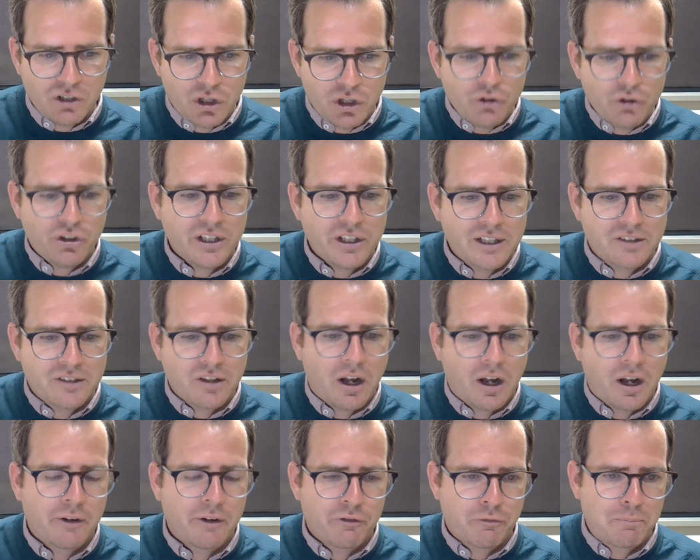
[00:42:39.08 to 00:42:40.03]
using the
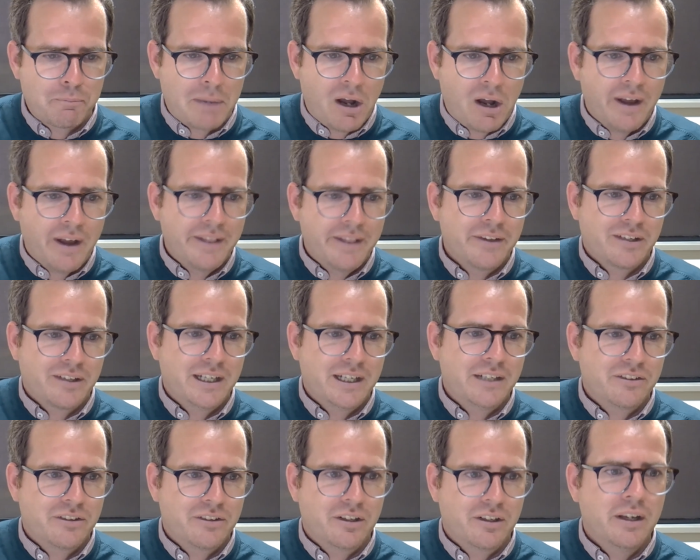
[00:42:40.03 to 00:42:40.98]
data behind the
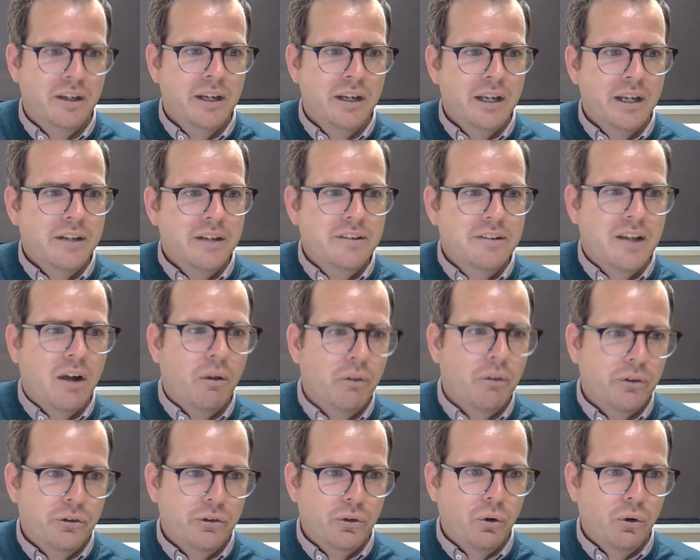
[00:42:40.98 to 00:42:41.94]
scenes to tell
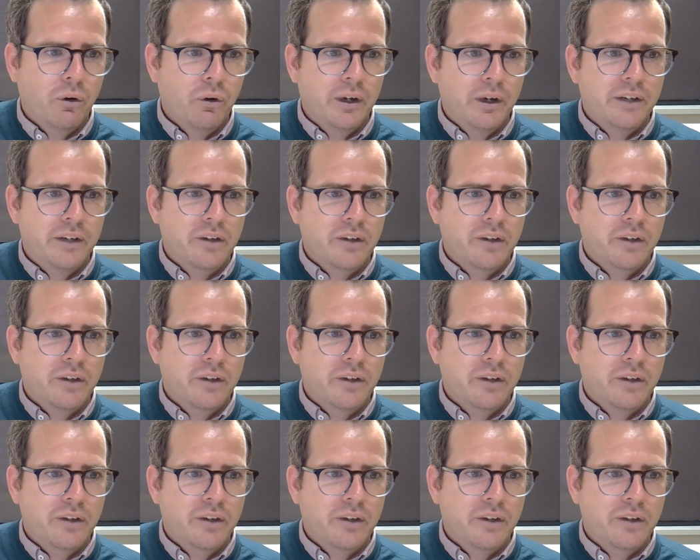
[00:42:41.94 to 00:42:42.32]
the story.